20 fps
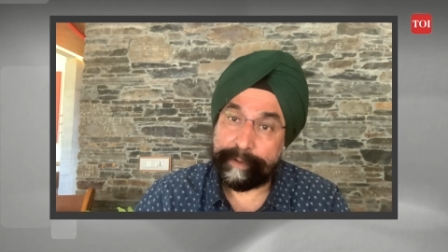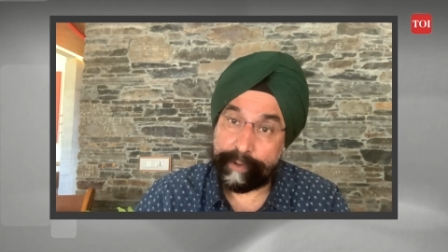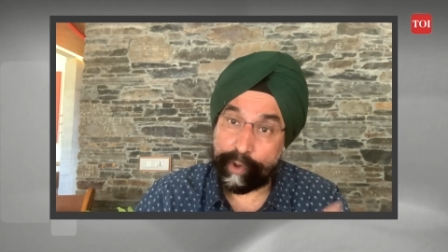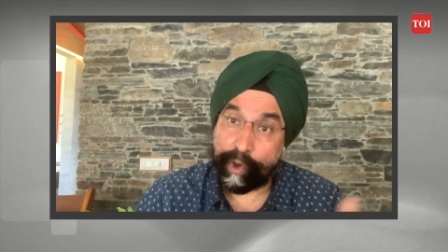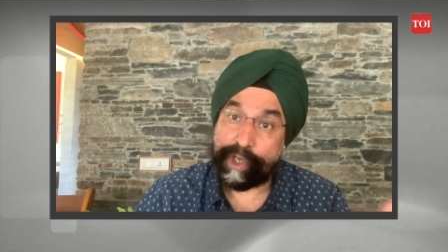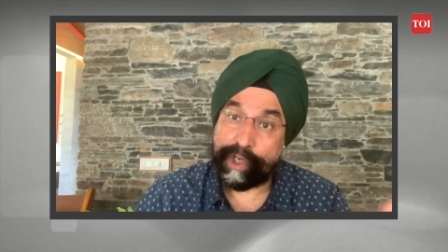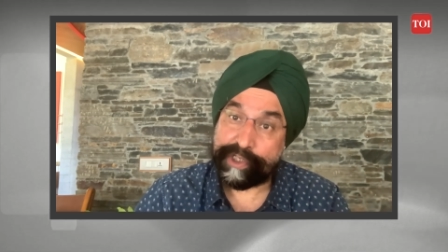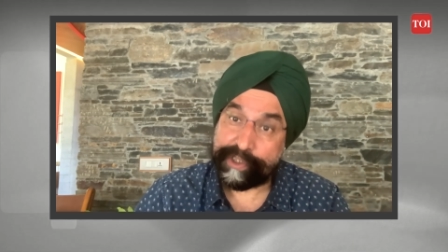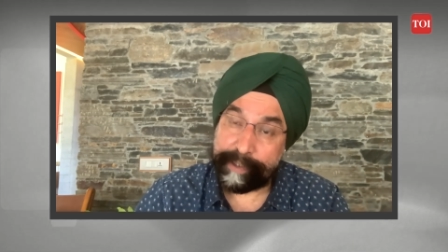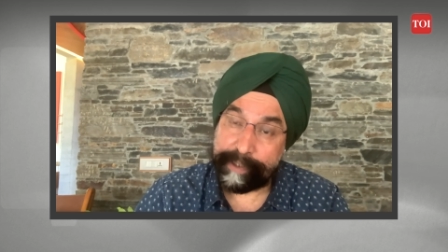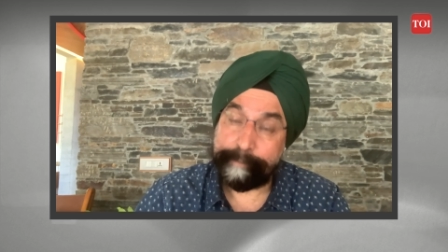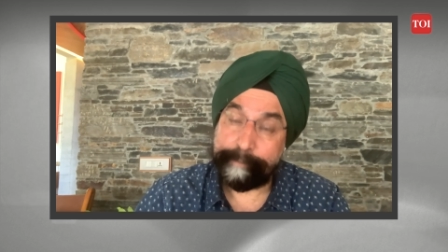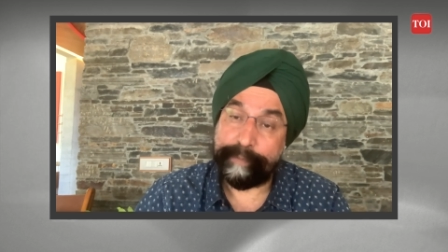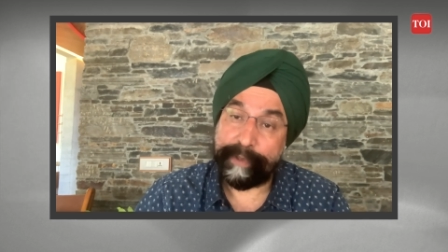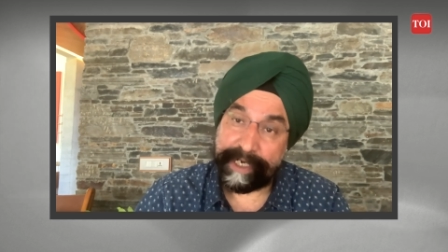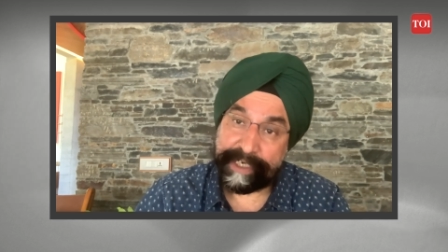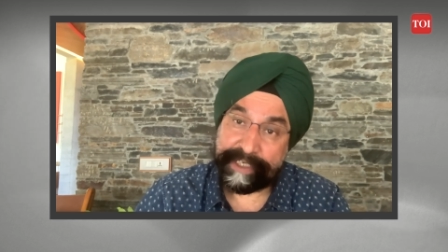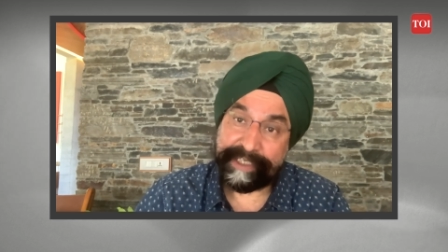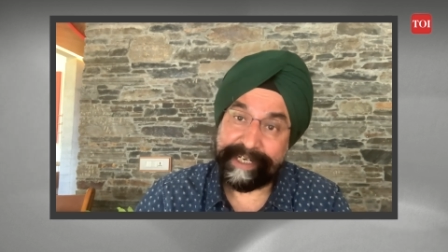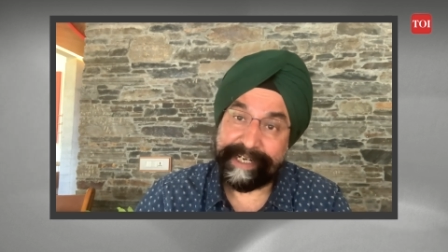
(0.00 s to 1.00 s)
cost of
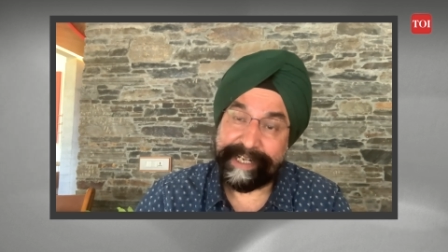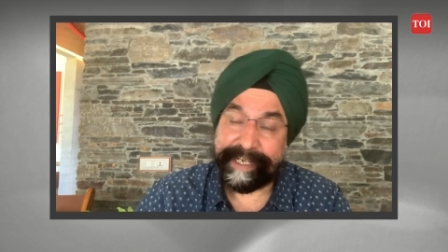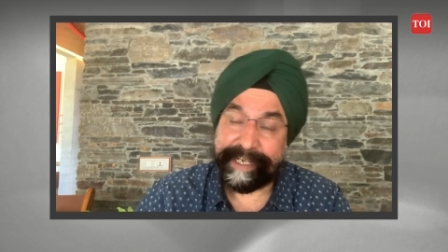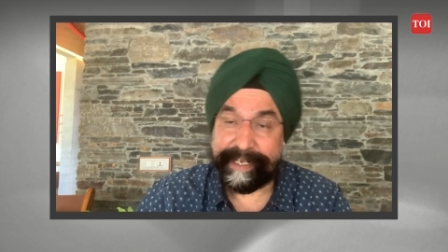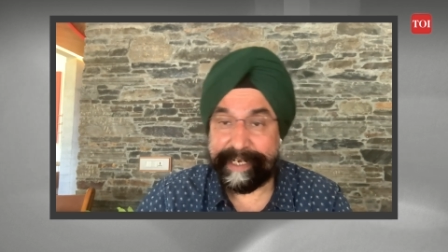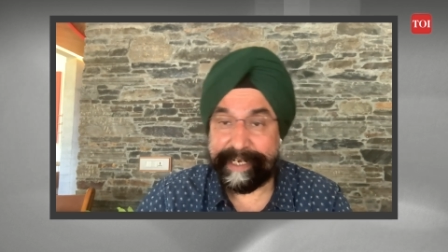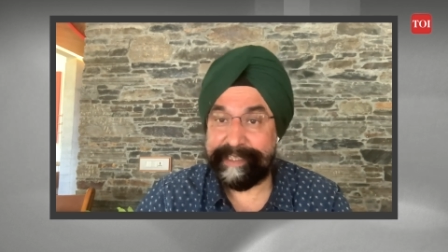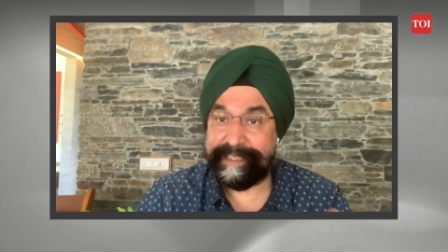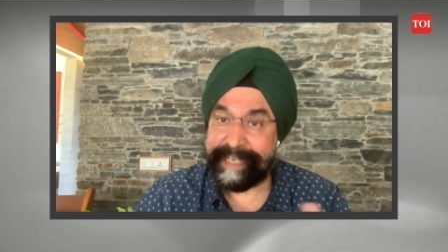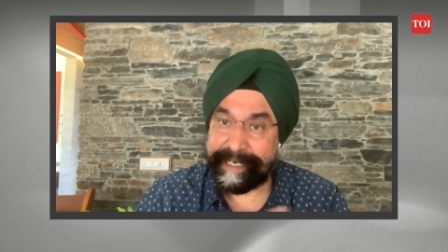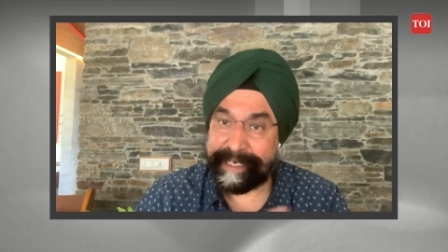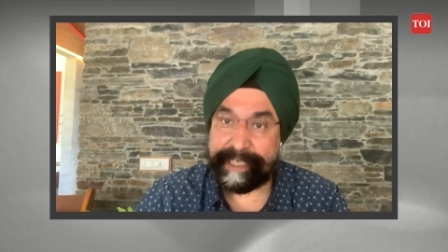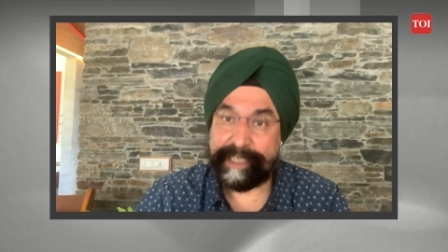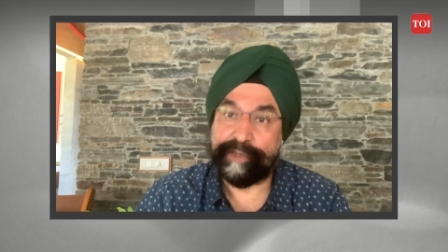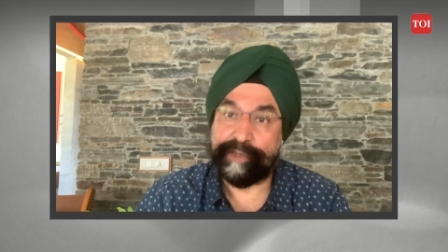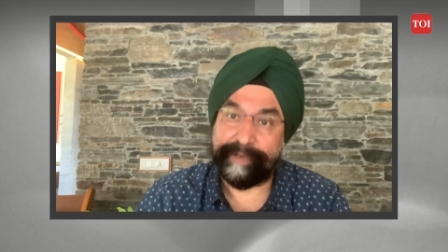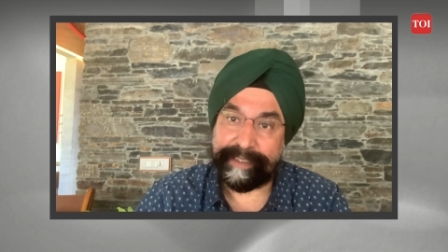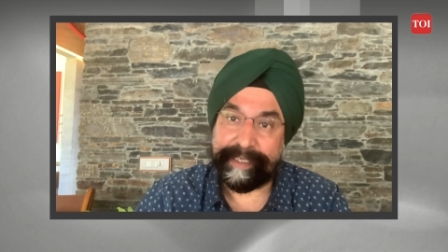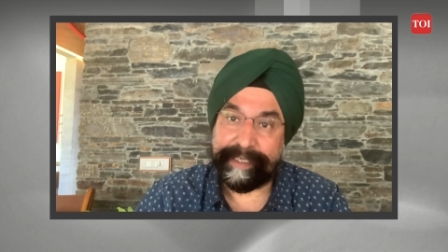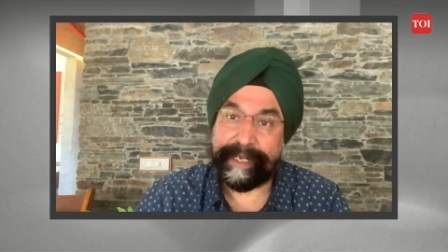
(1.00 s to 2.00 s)
production increase, that is
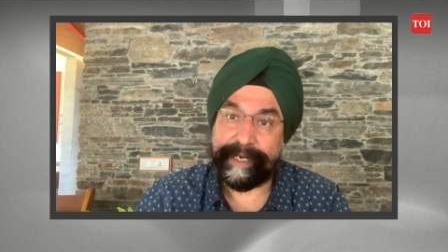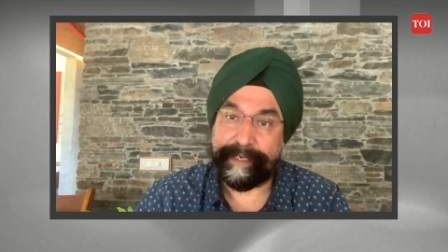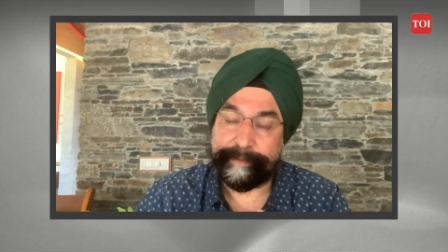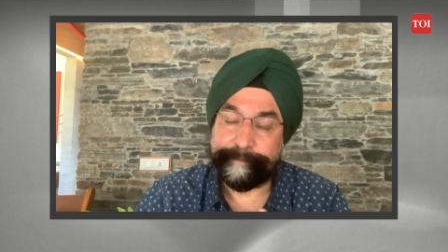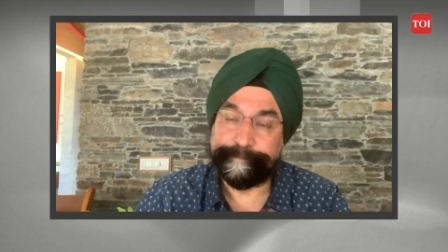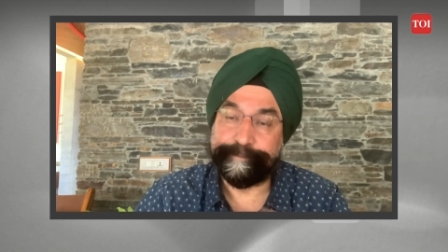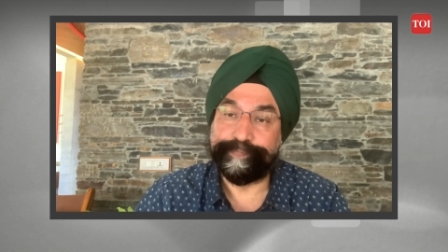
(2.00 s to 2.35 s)
why that.